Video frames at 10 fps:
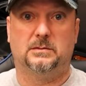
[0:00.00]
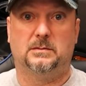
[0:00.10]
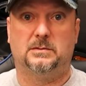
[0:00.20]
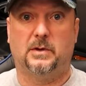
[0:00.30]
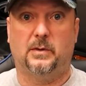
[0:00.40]

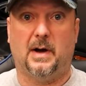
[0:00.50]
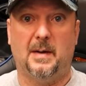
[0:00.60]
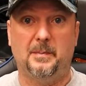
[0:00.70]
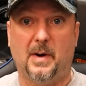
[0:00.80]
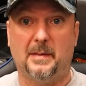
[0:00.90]
So
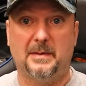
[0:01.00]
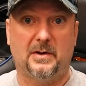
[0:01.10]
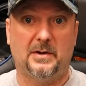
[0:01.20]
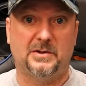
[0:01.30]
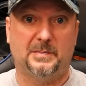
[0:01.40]
I'm probably
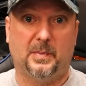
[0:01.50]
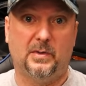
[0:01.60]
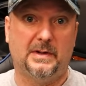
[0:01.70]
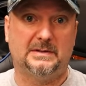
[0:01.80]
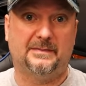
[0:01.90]
going to just
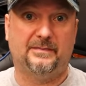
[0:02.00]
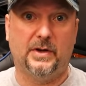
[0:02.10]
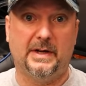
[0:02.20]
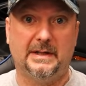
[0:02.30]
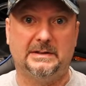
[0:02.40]
pull in some
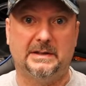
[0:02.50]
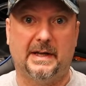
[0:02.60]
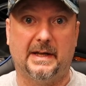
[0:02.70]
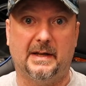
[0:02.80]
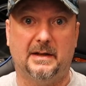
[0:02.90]
footage
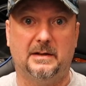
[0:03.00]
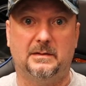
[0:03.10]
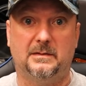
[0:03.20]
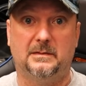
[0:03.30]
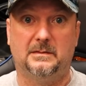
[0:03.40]

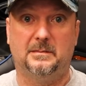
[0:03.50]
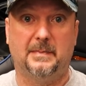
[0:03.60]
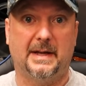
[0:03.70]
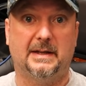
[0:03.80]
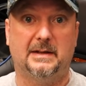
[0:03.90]
and
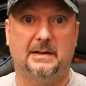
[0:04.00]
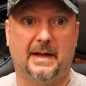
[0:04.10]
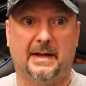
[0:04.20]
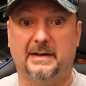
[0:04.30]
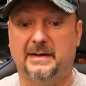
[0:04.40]
make it
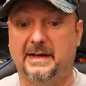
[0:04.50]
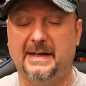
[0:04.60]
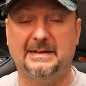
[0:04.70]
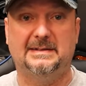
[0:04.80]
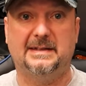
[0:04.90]
at an
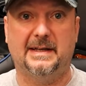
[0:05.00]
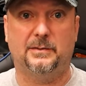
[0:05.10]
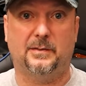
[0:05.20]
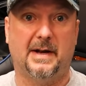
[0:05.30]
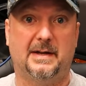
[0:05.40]
insane
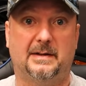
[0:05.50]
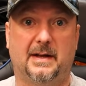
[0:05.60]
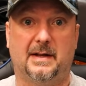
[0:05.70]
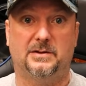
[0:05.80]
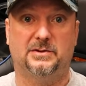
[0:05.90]
rate
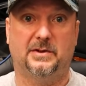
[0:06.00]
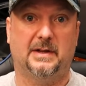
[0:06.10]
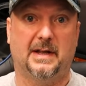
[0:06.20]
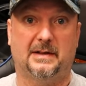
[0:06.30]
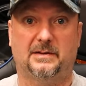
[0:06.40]
and show
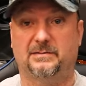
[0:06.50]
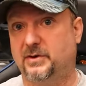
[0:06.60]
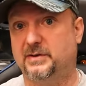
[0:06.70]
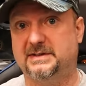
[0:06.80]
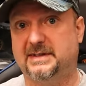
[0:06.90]
you like
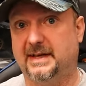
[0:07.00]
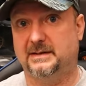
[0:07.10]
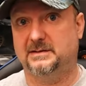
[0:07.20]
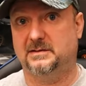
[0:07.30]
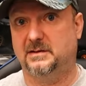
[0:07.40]
30
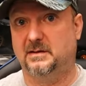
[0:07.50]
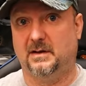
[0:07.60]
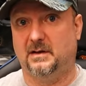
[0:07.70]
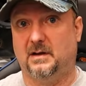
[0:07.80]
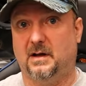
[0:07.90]
seconds
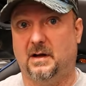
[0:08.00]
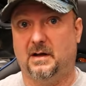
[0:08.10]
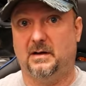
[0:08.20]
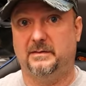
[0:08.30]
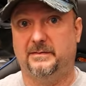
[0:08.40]

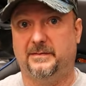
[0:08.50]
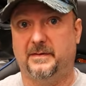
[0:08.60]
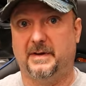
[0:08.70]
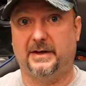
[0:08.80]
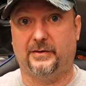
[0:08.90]
of
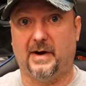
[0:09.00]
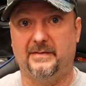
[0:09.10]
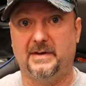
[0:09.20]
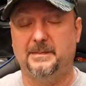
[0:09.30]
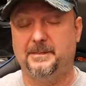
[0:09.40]

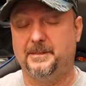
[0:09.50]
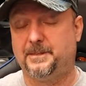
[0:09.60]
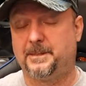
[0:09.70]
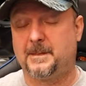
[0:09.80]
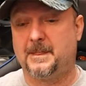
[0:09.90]
engraving.
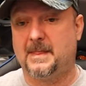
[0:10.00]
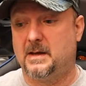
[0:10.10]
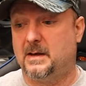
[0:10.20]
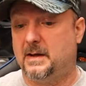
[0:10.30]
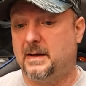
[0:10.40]

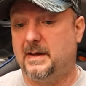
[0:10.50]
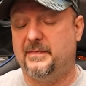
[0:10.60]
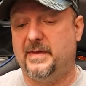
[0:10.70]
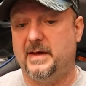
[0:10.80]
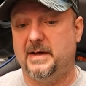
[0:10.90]

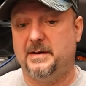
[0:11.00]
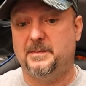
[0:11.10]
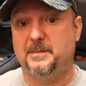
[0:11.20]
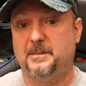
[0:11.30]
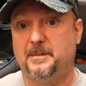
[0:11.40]
And
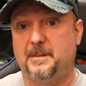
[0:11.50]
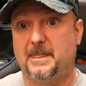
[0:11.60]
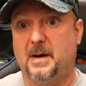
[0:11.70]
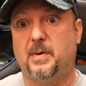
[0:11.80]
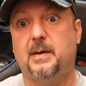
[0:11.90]
then
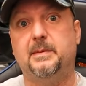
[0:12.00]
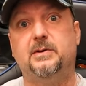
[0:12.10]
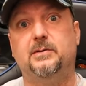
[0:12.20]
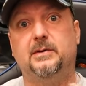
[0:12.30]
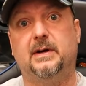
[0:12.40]
I'll probably
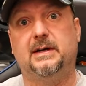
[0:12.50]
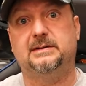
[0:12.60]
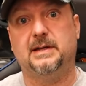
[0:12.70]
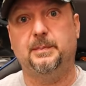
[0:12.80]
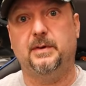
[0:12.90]
do a
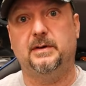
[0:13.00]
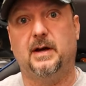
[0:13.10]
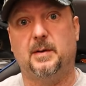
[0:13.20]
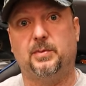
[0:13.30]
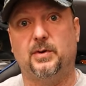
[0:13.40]
separate
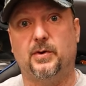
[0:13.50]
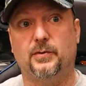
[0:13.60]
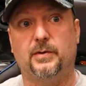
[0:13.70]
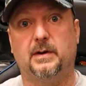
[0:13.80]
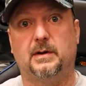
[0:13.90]

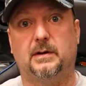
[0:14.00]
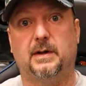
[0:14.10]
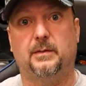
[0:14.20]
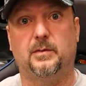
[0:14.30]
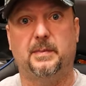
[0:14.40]
upload
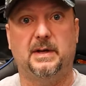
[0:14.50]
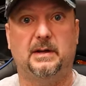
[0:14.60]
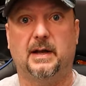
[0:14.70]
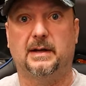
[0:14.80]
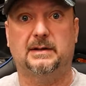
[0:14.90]
that will be
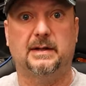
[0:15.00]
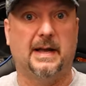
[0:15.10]
like the